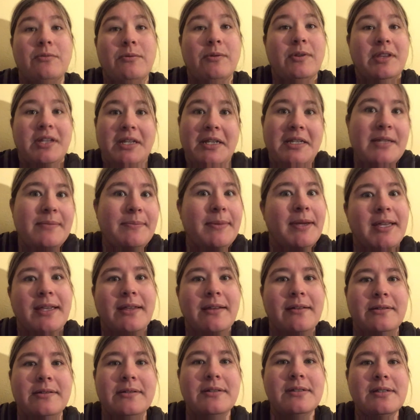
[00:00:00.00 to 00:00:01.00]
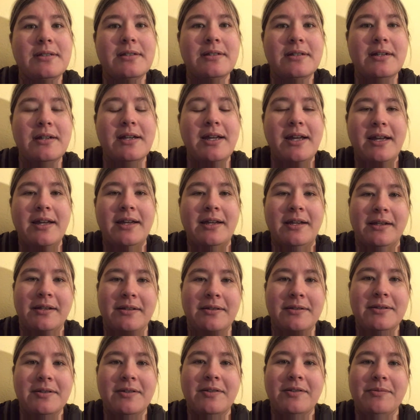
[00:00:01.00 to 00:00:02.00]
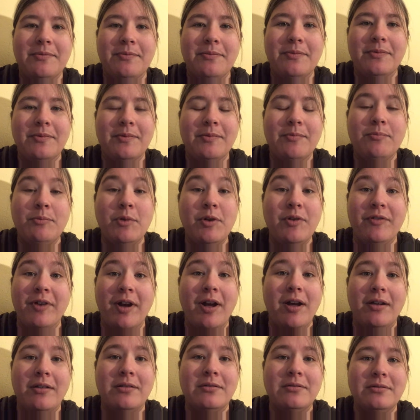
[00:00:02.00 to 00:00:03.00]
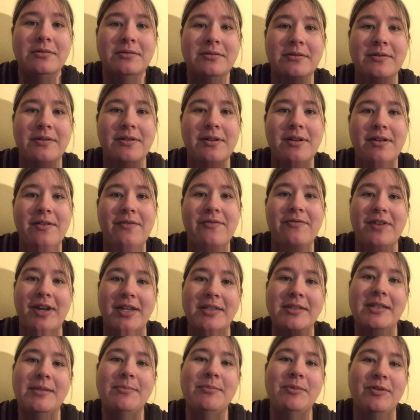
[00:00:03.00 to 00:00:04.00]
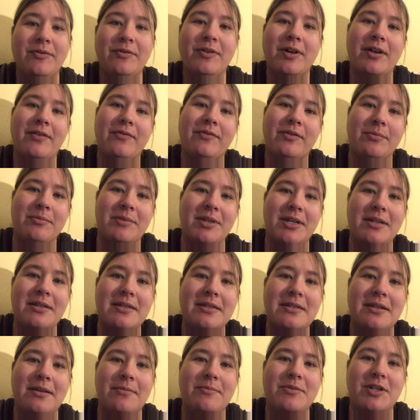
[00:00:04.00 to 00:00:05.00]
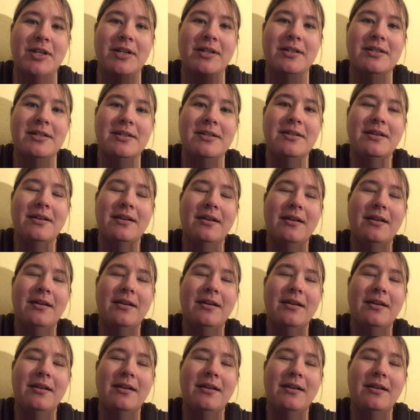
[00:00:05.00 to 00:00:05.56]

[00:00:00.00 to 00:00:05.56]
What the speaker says: release my guilt and move on. Finally move on from this subject.